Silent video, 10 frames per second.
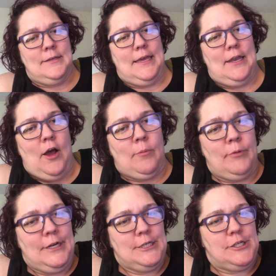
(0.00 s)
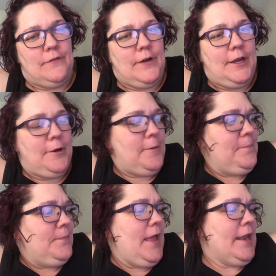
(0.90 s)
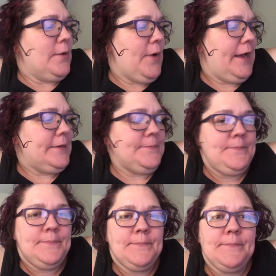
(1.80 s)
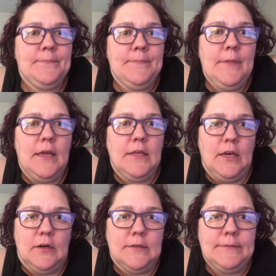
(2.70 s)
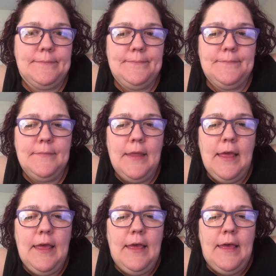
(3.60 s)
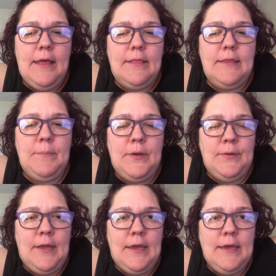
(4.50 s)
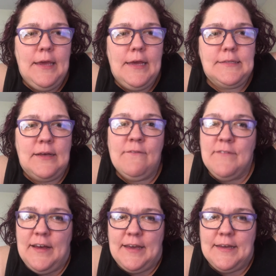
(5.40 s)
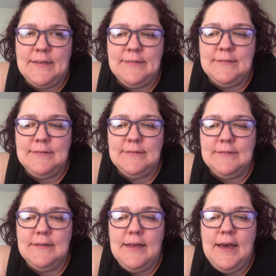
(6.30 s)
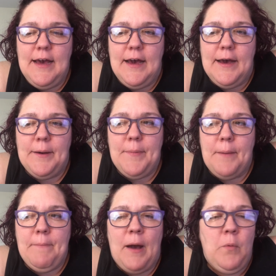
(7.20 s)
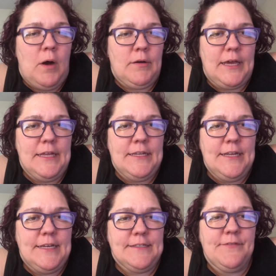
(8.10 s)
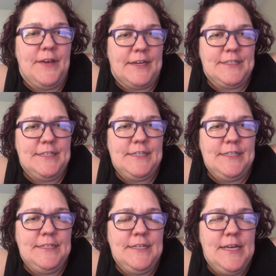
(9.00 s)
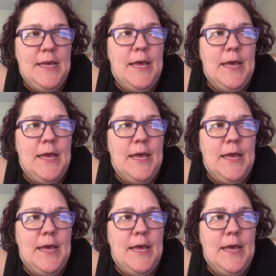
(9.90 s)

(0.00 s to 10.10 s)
Getting all British over here. Anyway, y'all, the booty is on fire. My walking is affected.